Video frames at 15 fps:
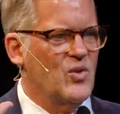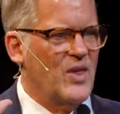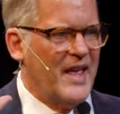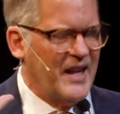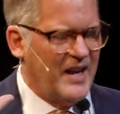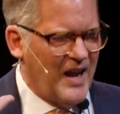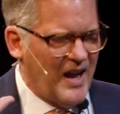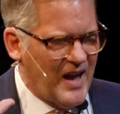
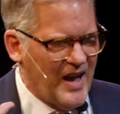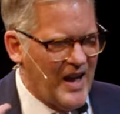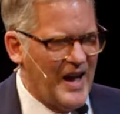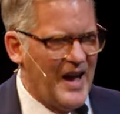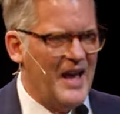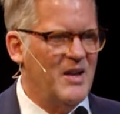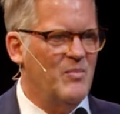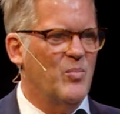that
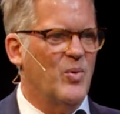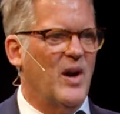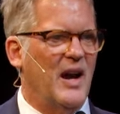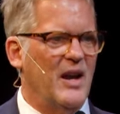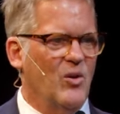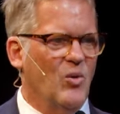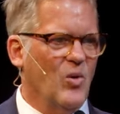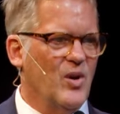high
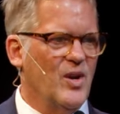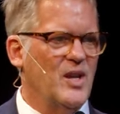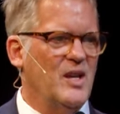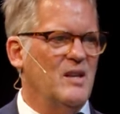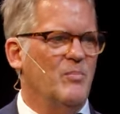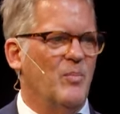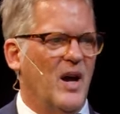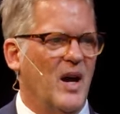
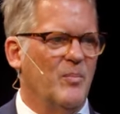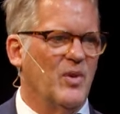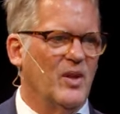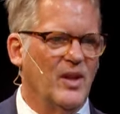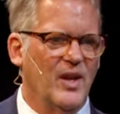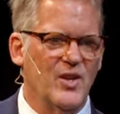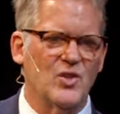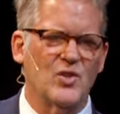priority
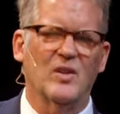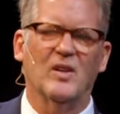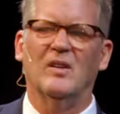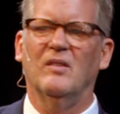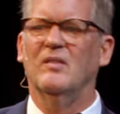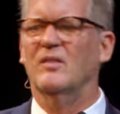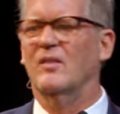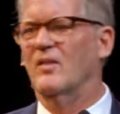
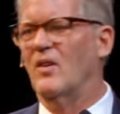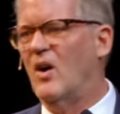population,